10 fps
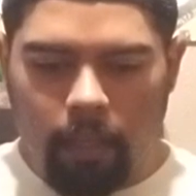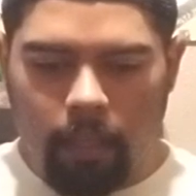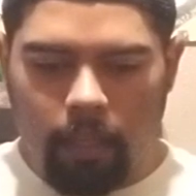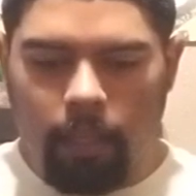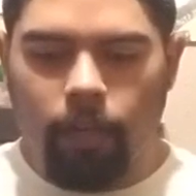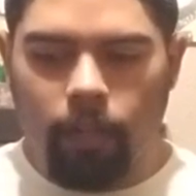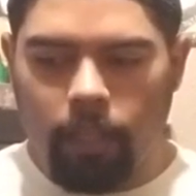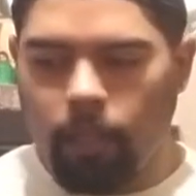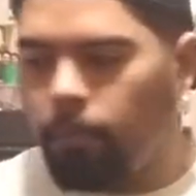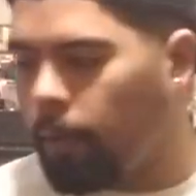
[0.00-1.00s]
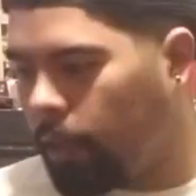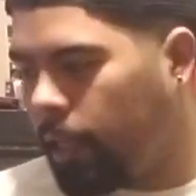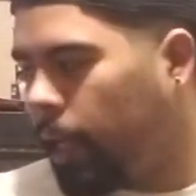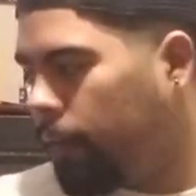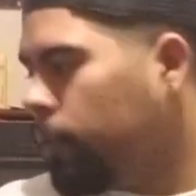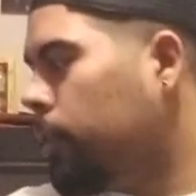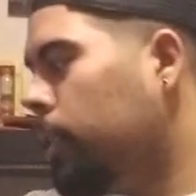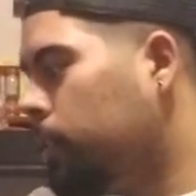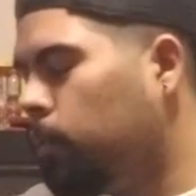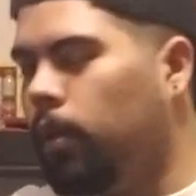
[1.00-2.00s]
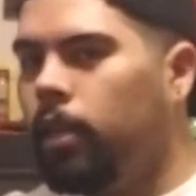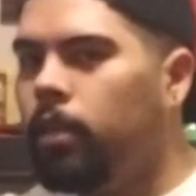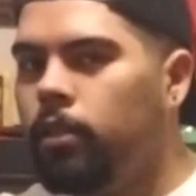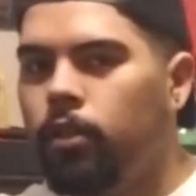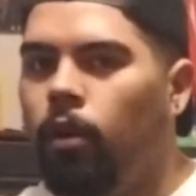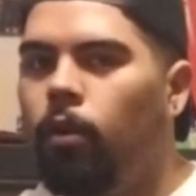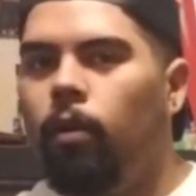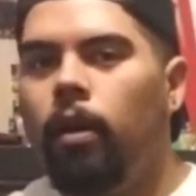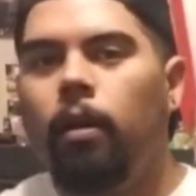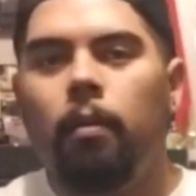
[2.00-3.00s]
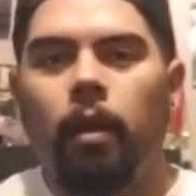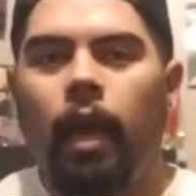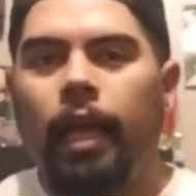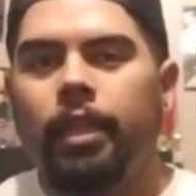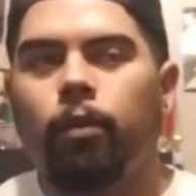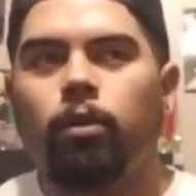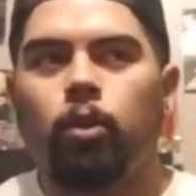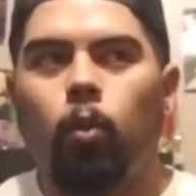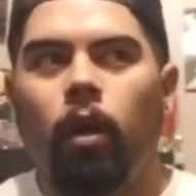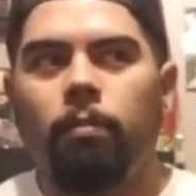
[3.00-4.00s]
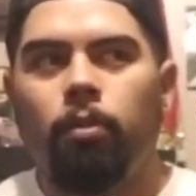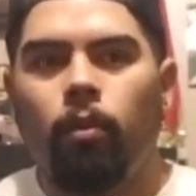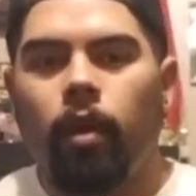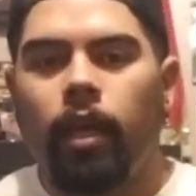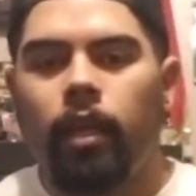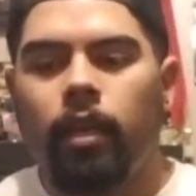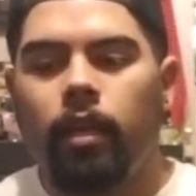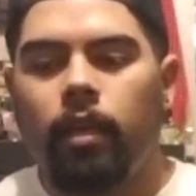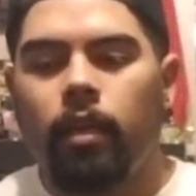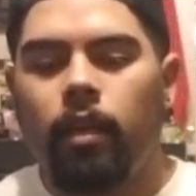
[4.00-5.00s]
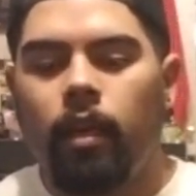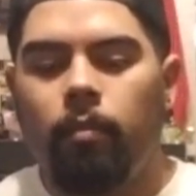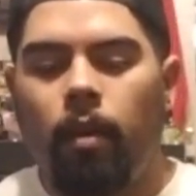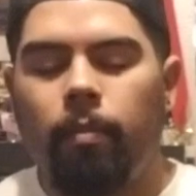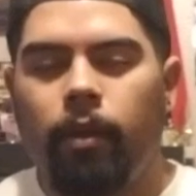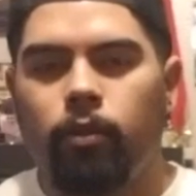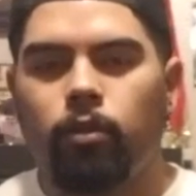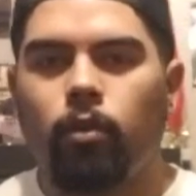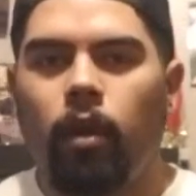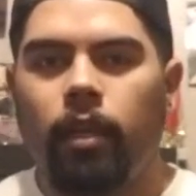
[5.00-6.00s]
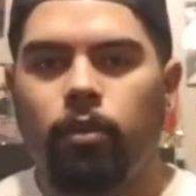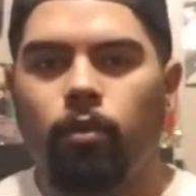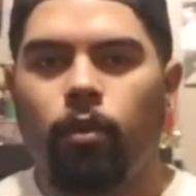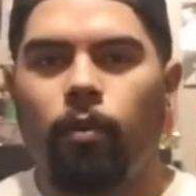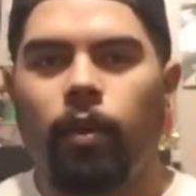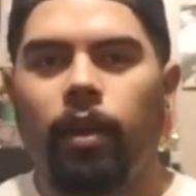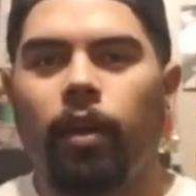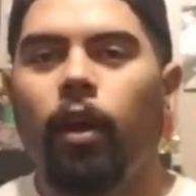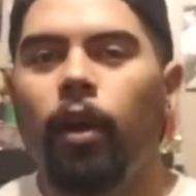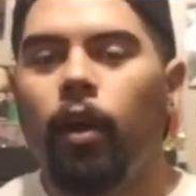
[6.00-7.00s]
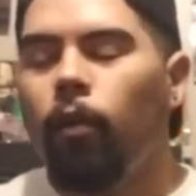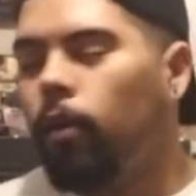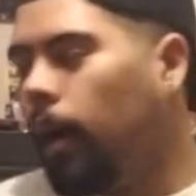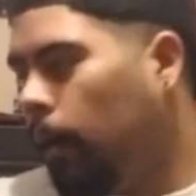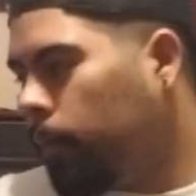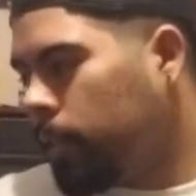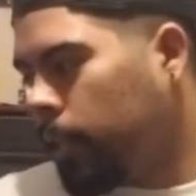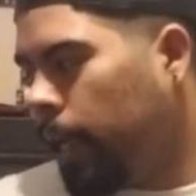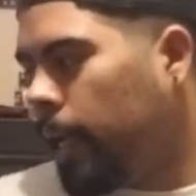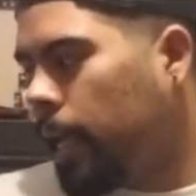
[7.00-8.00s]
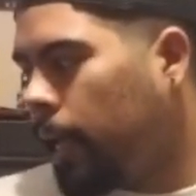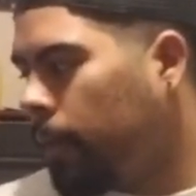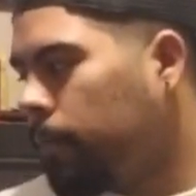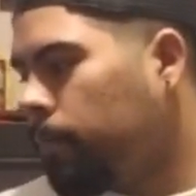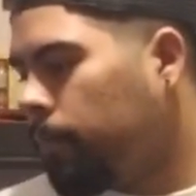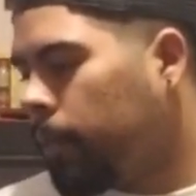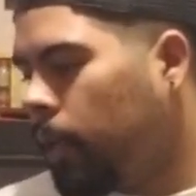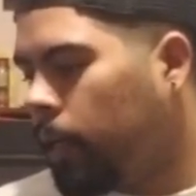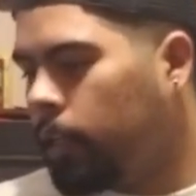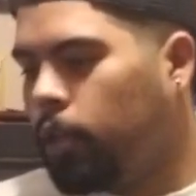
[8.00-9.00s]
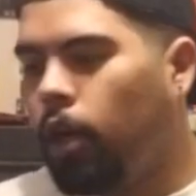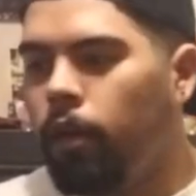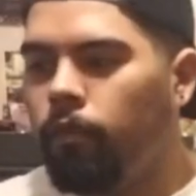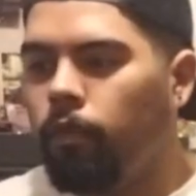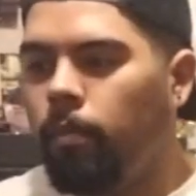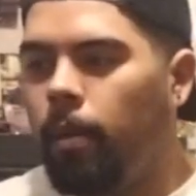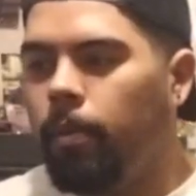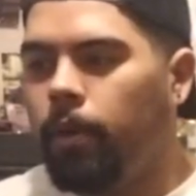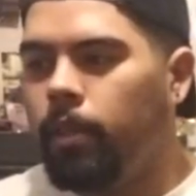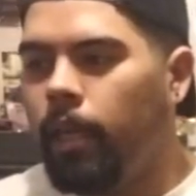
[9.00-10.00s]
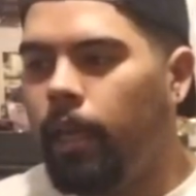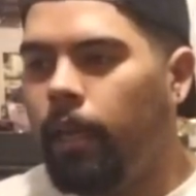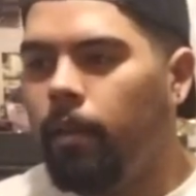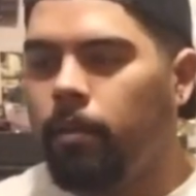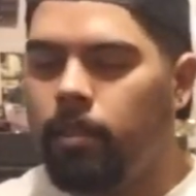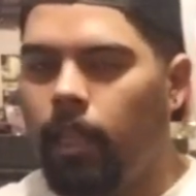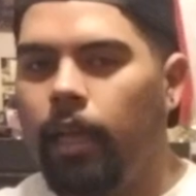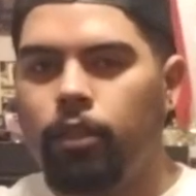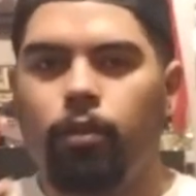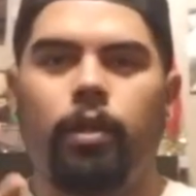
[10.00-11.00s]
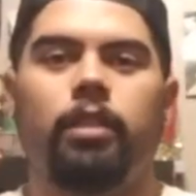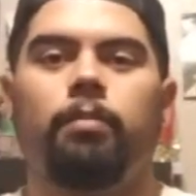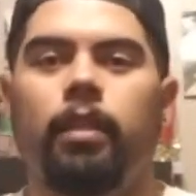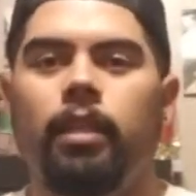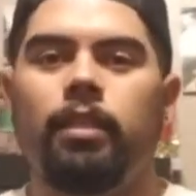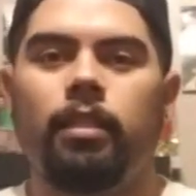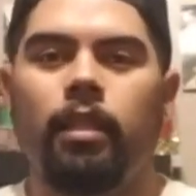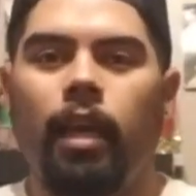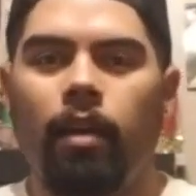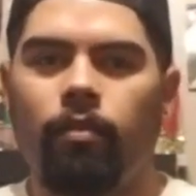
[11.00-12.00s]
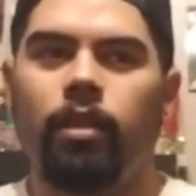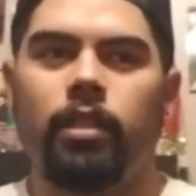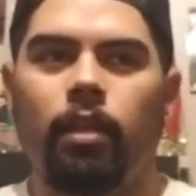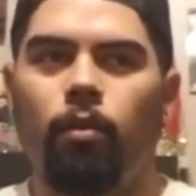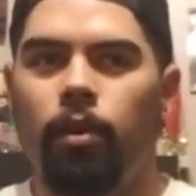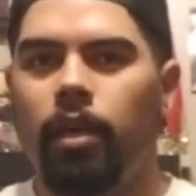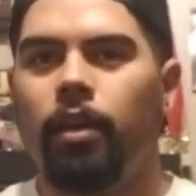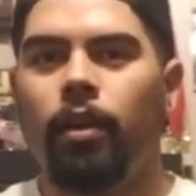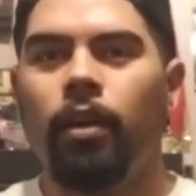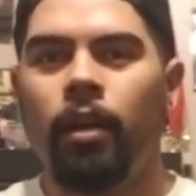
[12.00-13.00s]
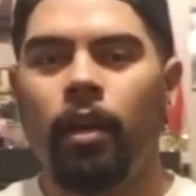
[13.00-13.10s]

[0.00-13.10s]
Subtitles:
literally the birthday after this one. So there was one point in my middle school, high school career where I was getting a guitar for my birthday / Christmas every single year.